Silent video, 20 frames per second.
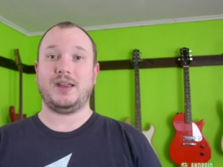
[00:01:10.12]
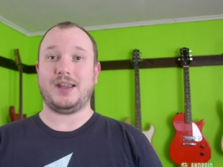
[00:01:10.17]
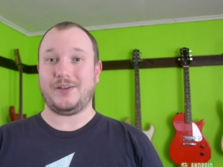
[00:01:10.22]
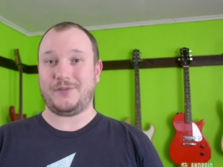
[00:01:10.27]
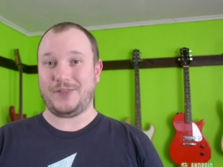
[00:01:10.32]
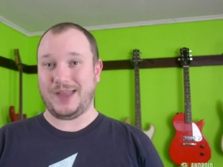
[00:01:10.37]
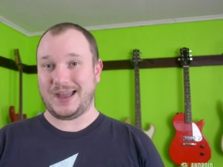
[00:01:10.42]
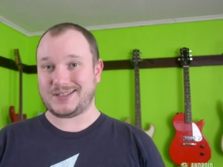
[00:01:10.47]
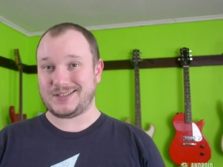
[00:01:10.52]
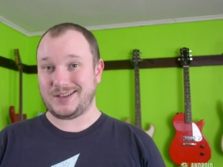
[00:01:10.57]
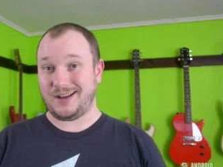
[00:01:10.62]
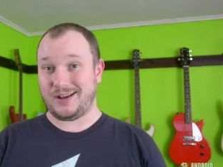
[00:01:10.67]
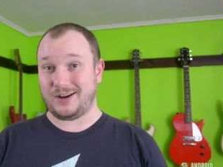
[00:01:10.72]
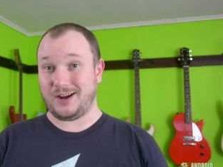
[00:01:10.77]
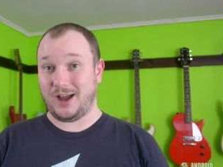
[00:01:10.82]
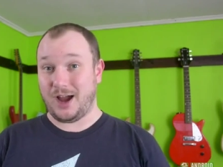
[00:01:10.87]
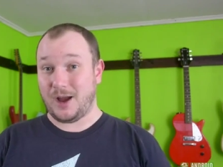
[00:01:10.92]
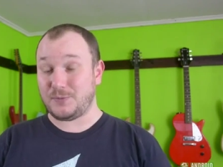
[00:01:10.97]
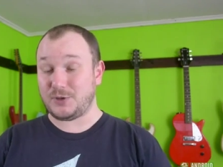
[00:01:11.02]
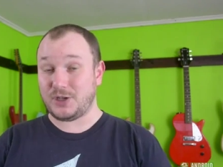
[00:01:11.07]
If that's not
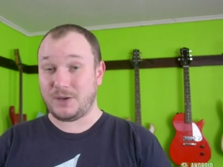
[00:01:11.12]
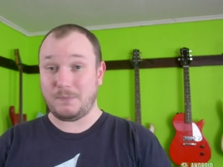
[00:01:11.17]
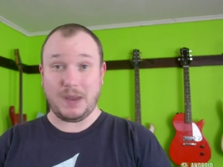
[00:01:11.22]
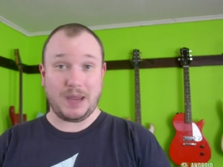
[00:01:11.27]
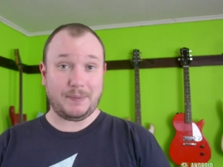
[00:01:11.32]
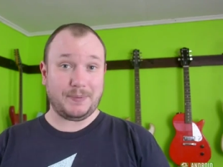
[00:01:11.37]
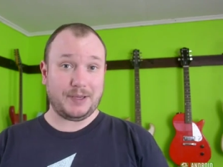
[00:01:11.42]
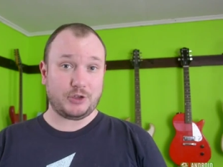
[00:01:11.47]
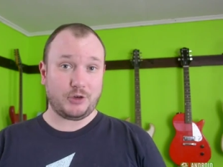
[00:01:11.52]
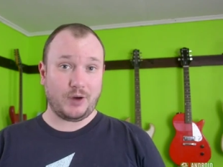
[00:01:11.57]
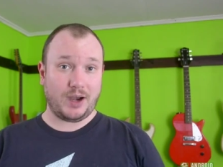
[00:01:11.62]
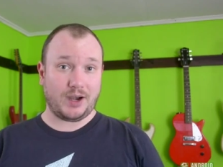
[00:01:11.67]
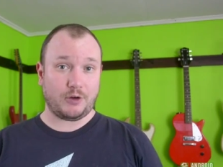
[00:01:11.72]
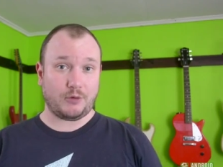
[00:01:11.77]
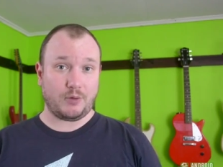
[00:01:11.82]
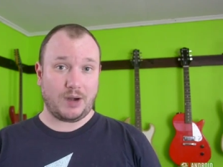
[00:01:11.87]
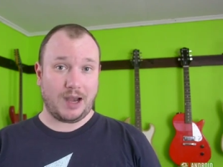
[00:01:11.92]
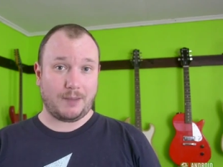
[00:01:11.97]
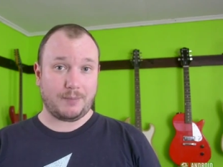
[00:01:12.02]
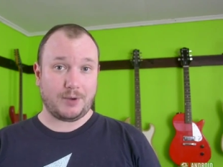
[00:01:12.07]
an option, maybe try
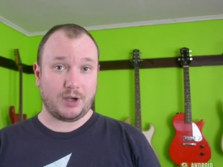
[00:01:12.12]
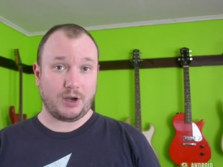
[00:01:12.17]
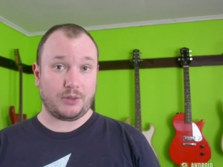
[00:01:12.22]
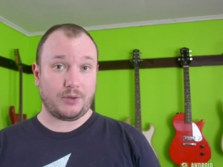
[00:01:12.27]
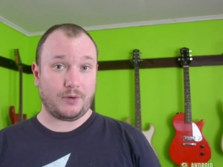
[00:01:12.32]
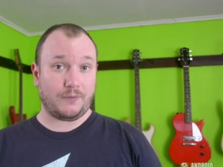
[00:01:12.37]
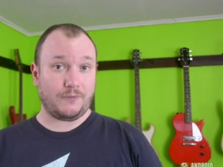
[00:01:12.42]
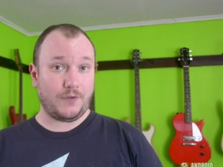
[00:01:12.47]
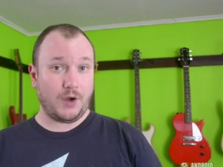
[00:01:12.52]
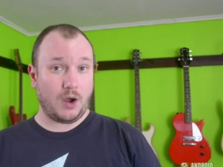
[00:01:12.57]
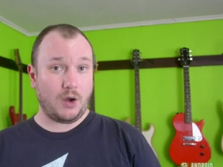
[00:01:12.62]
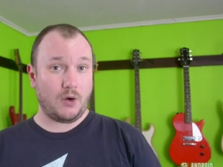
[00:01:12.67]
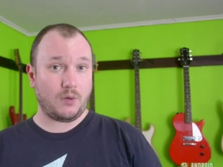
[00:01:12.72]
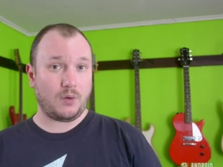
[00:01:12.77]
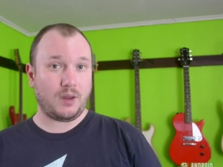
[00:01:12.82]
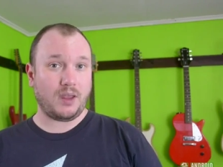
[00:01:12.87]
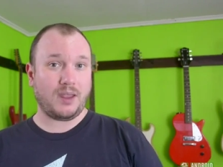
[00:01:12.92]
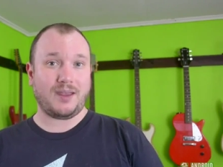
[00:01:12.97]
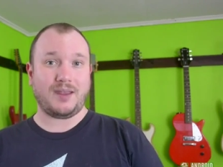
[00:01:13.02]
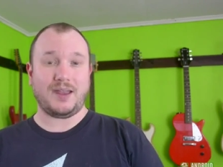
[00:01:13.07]
to grab another
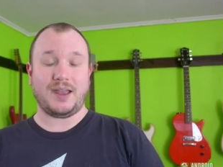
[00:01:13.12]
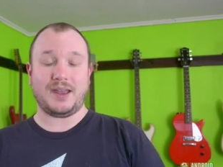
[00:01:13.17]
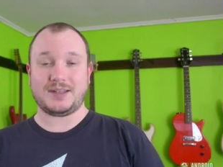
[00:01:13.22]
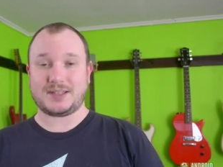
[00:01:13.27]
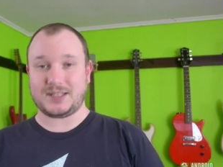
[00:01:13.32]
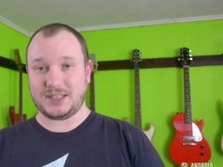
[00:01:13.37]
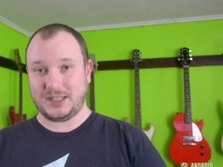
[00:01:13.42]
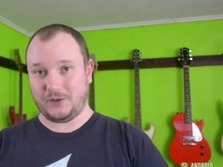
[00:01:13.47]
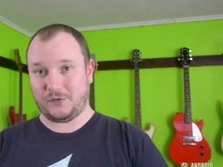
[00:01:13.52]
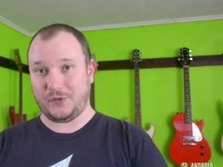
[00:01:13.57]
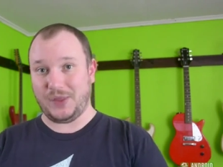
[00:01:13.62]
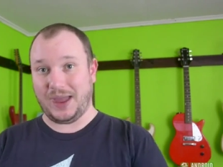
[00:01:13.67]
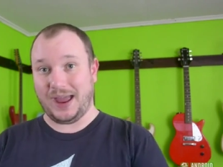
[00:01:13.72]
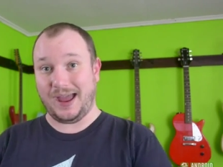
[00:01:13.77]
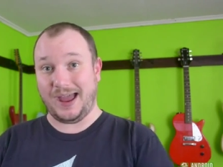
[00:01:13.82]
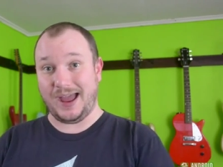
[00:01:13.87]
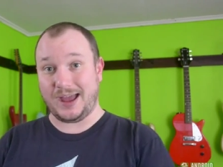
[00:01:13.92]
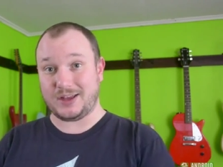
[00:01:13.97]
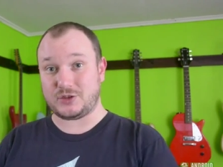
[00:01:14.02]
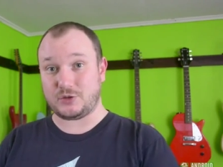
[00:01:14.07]
phone and see if
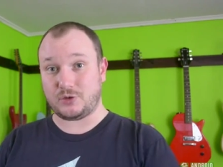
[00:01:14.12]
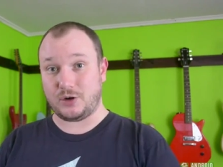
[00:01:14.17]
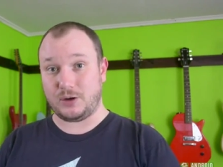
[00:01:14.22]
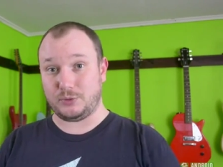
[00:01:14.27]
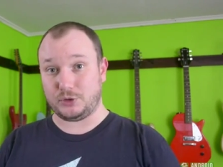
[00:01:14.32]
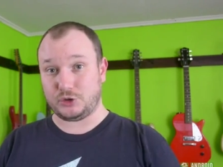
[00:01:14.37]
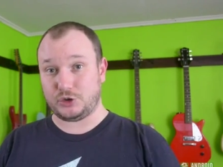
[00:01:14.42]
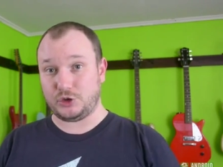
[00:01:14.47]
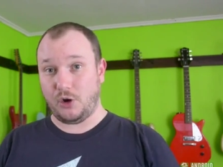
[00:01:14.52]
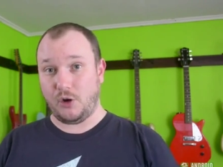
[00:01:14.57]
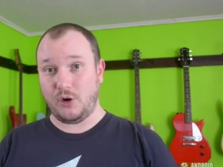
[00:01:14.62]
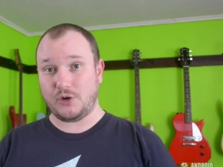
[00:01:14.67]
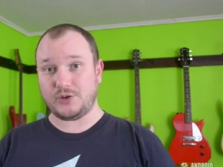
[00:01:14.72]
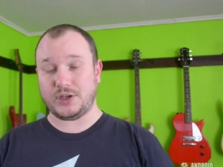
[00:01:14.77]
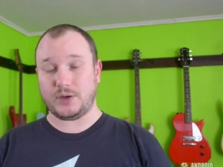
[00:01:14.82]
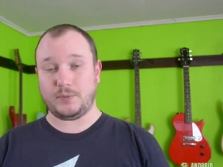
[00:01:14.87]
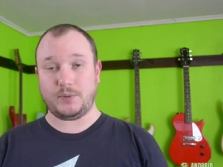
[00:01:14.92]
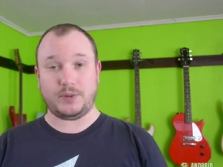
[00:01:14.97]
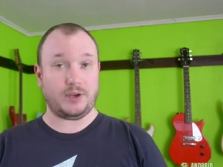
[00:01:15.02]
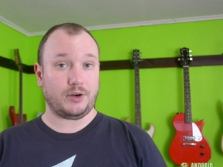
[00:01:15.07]
that has trouble
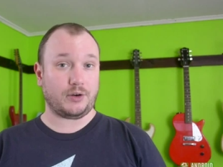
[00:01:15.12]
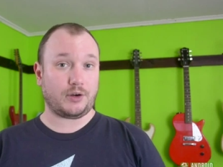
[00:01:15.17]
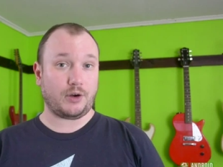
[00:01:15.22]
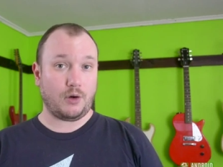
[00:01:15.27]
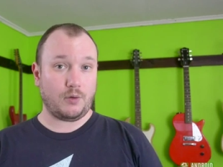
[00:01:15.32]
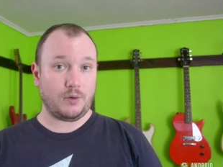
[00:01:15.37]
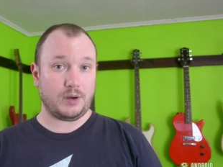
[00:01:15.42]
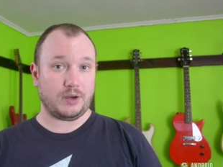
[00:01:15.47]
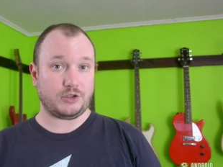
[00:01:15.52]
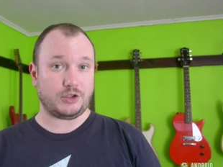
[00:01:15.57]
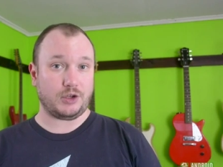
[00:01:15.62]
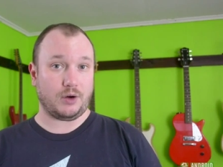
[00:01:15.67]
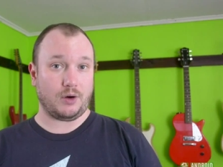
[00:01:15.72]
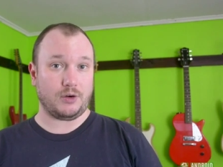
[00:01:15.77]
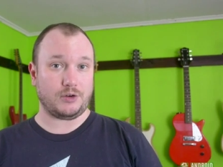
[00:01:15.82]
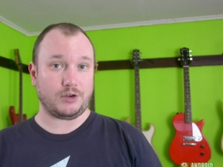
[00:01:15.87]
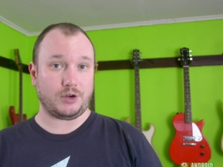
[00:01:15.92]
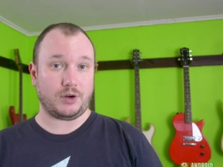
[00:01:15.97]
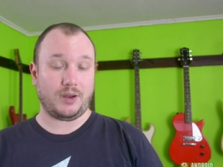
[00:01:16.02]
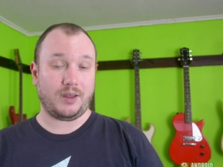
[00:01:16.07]
charging with your current
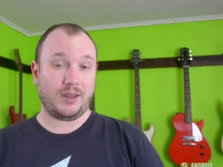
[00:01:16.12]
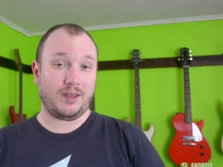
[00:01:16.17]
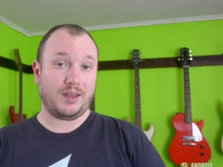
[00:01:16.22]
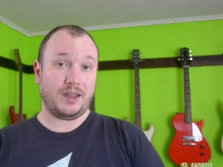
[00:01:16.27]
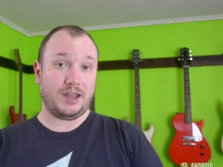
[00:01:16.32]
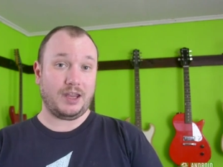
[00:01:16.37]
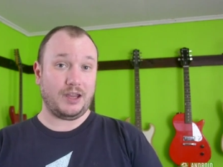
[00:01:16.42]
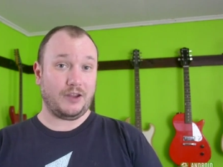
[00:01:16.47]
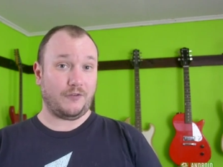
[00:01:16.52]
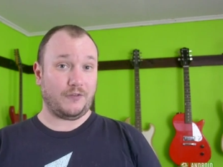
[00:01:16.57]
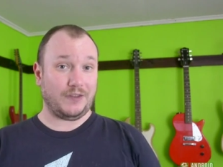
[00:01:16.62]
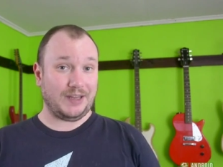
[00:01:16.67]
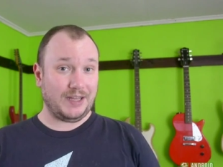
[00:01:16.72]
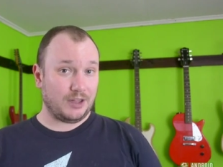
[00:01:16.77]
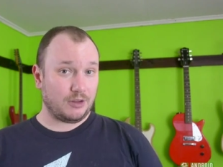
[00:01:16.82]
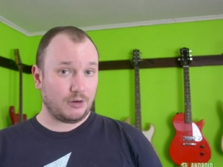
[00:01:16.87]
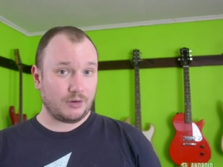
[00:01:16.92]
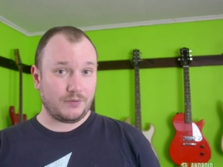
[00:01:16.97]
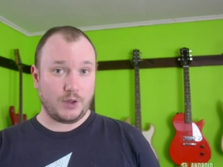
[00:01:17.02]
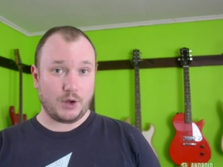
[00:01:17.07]
charger. If
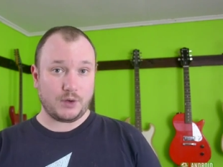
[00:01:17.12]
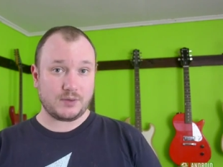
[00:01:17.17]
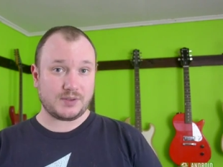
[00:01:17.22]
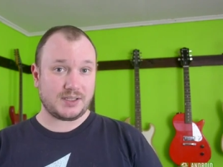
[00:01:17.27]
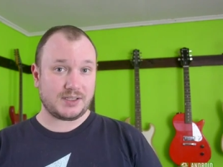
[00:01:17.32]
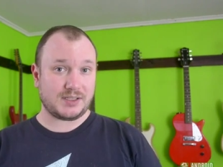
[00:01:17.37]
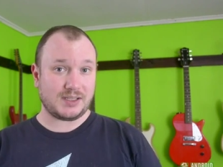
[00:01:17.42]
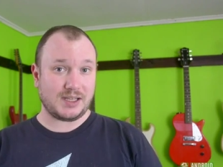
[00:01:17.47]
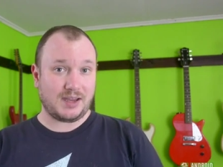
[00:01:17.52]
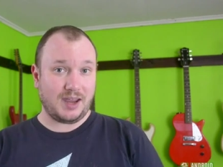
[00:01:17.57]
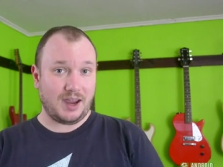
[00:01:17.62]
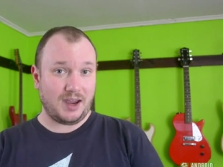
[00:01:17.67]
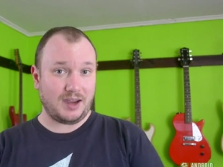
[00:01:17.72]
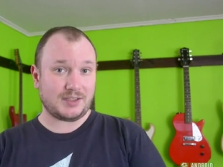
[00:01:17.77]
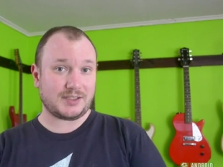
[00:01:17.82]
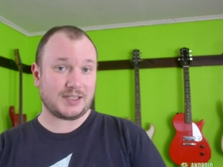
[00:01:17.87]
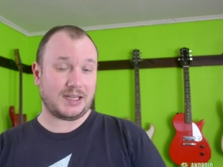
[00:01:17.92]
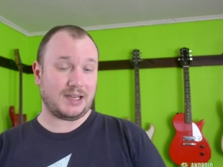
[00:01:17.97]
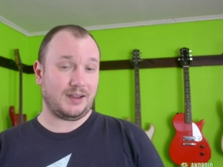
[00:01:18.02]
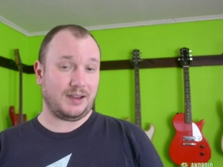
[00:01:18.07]
either of those is the
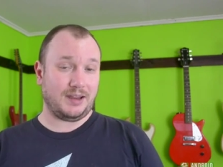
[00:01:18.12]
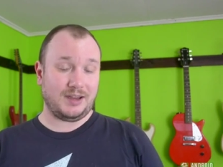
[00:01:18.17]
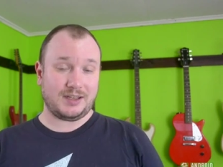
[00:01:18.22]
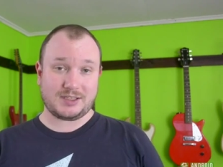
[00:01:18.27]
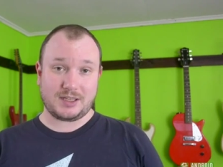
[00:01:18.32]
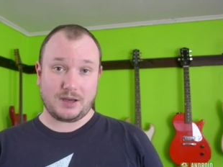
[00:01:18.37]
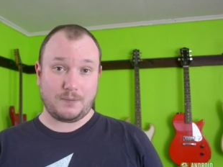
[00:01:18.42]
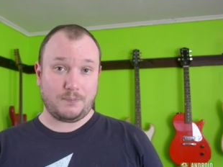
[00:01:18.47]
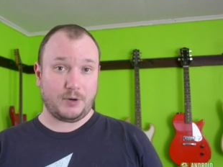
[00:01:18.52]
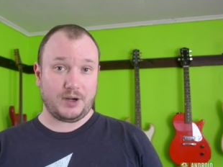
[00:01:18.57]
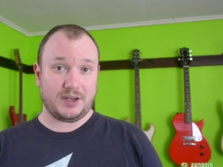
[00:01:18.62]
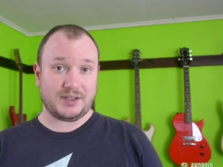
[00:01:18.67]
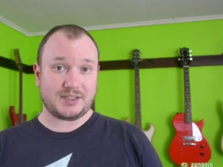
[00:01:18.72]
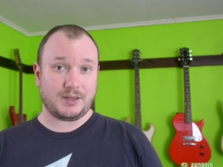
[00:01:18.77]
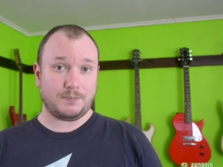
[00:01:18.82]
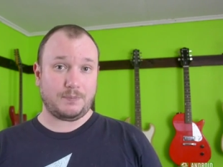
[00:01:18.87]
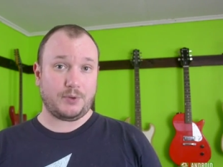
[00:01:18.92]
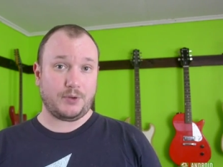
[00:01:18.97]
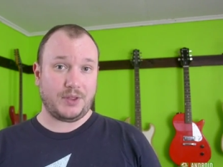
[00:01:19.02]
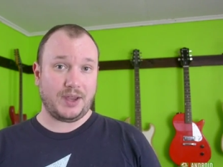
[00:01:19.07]
case, it's a pretty
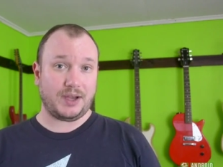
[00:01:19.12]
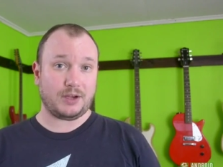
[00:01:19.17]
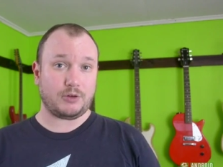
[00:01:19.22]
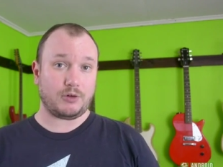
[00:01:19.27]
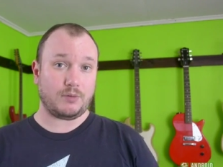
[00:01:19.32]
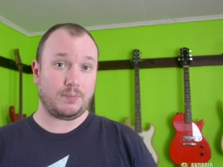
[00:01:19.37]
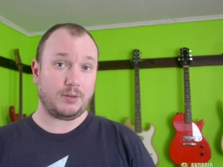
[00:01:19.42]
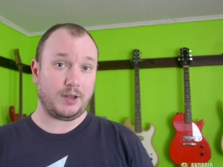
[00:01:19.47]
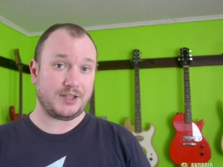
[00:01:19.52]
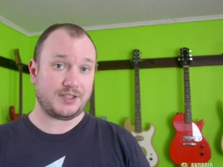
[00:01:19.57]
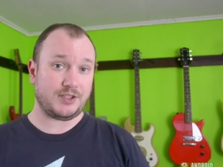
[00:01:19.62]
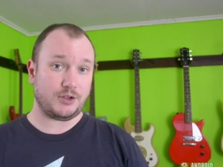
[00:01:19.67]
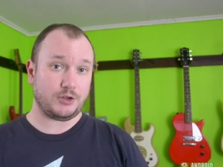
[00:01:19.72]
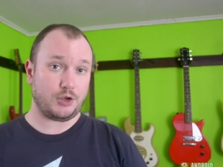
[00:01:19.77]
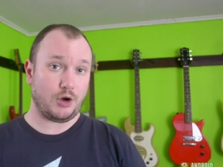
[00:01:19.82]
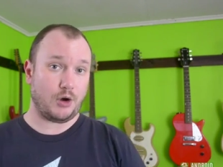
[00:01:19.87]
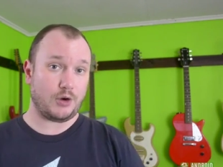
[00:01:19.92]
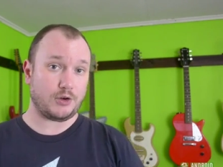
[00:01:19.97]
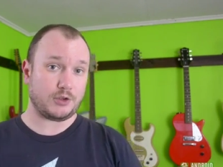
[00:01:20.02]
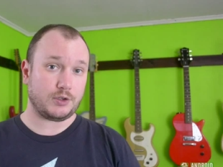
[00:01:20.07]
simple thing to replace
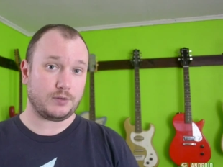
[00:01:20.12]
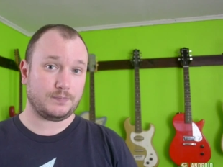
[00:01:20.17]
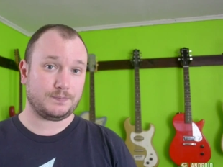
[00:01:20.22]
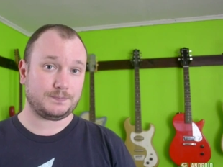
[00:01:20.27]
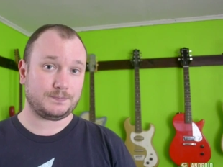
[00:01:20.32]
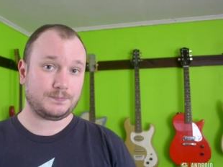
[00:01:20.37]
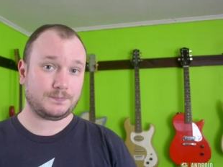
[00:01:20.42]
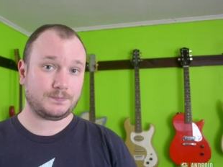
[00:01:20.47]
your charger.